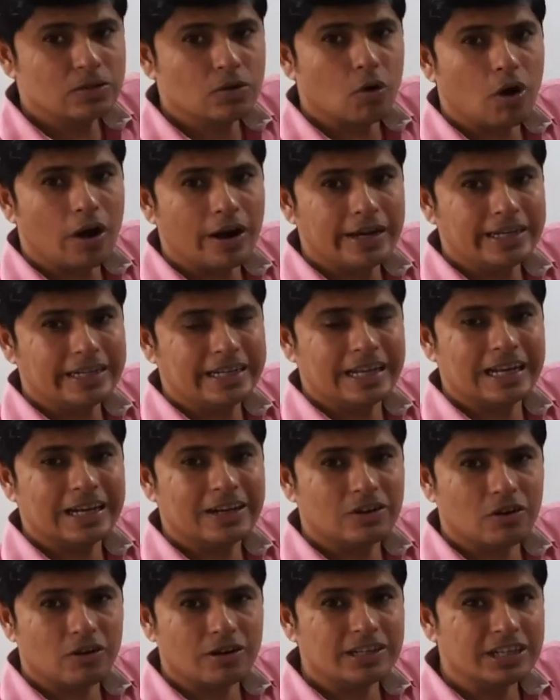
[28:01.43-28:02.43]
quite
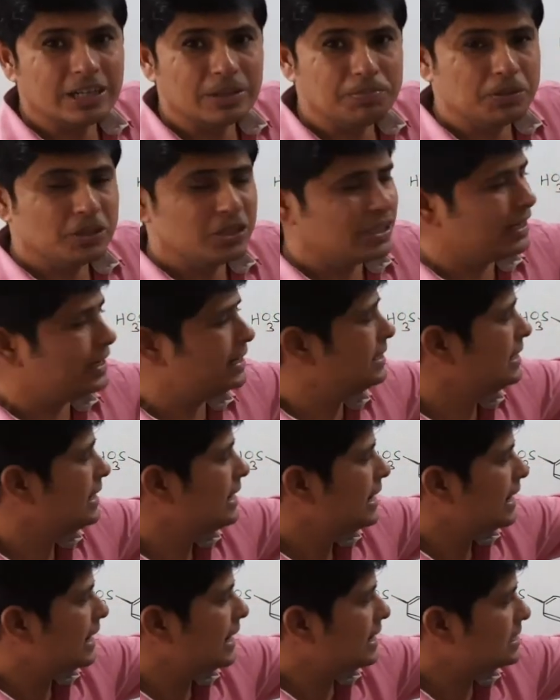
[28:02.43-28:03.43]
electron
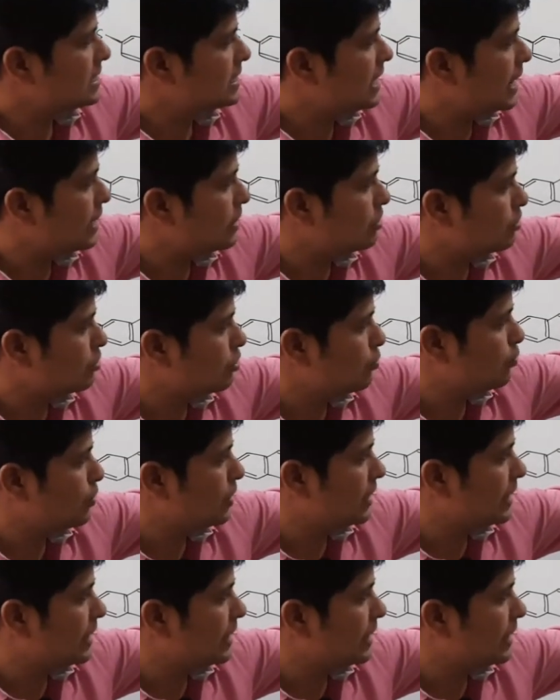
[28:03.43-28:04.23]
deficient, hence nitro group will